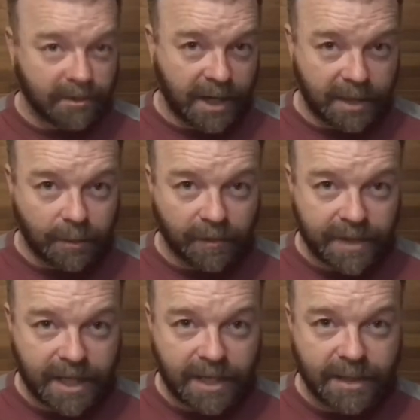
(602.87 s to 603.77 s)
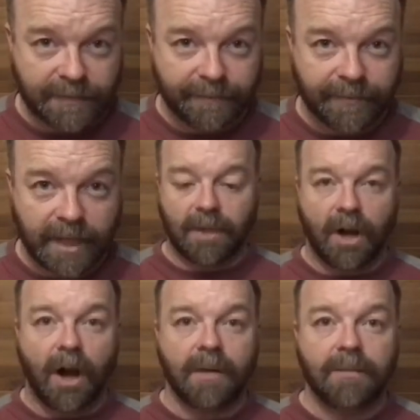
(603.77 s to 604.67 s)
around improvisation.
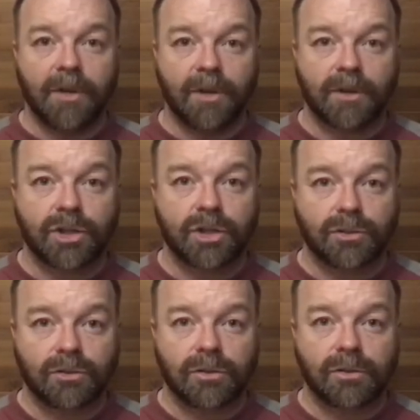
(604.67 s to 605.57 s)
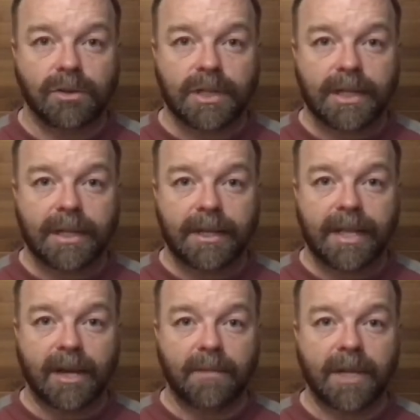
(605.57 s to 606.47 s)
I'm not sure
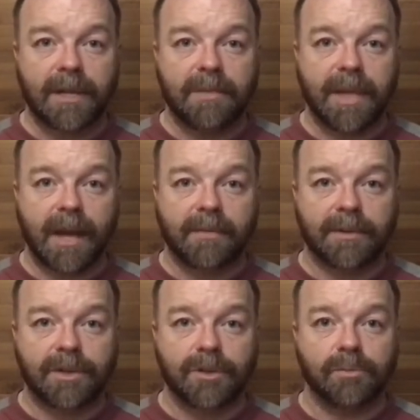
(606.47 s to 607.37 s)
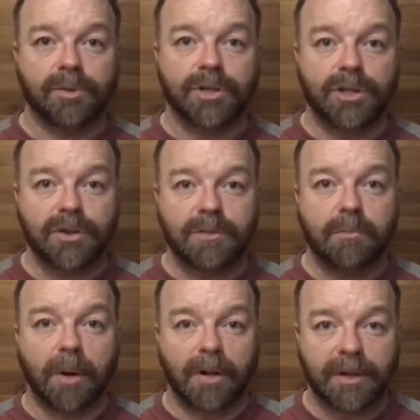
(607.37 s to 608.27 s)
that I'm going to be able to produce
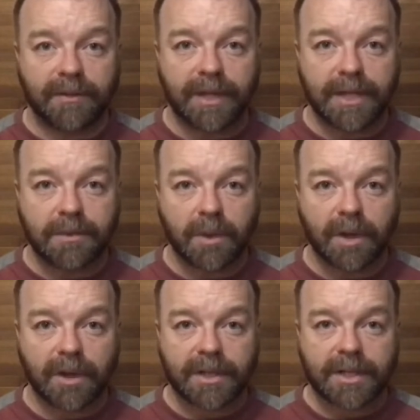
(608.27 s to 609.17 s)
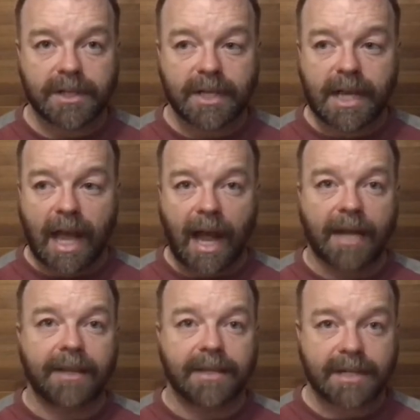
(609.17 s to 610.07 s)
both of these works
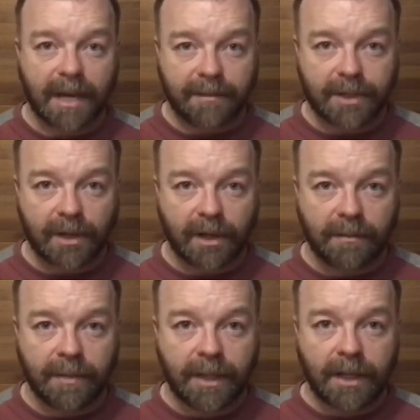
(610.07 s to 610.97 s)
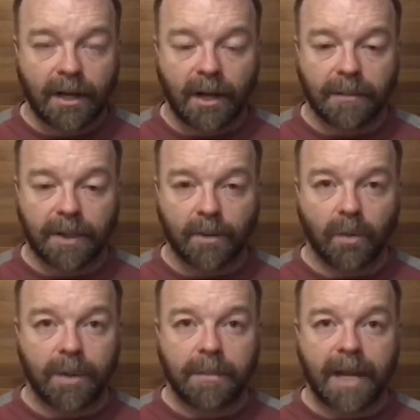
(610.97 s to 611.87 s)
at the same time. I'm going to
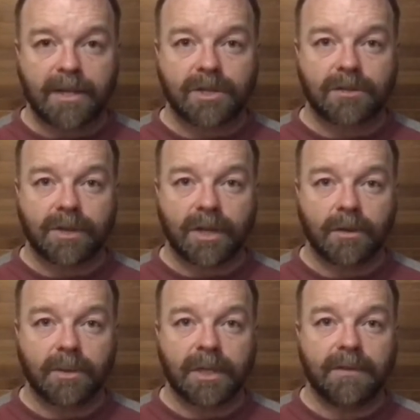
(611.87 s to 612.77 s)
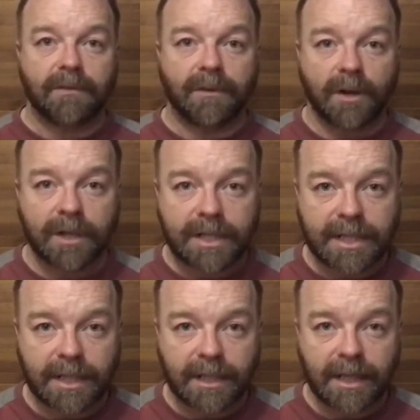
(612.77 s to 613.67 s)
want to make sure that I really focus
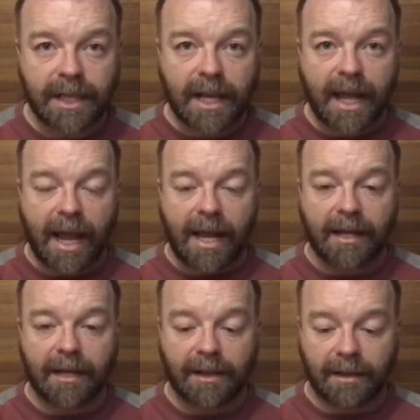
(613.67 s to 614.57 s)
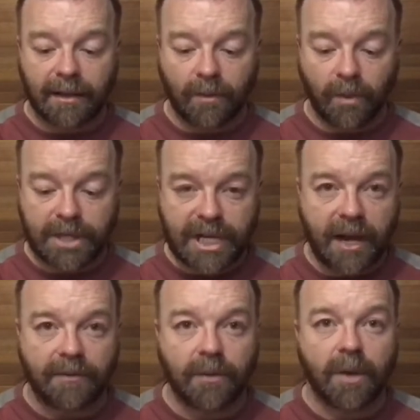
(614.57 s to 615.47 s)
in, and
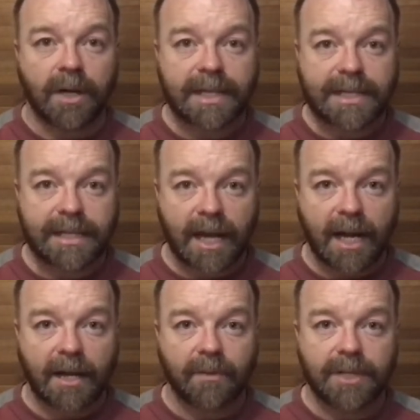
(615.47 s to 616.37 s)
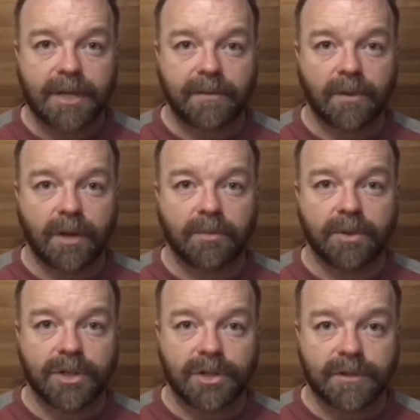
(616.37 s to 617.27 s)
whichever one I start, whichever one I
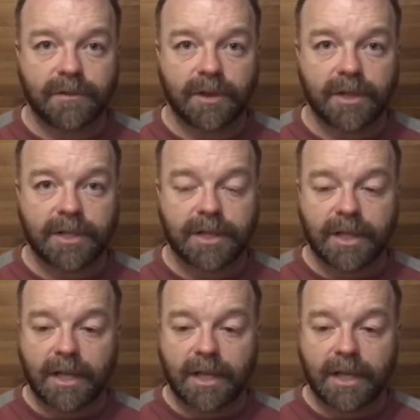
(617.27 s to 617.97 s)
produce first,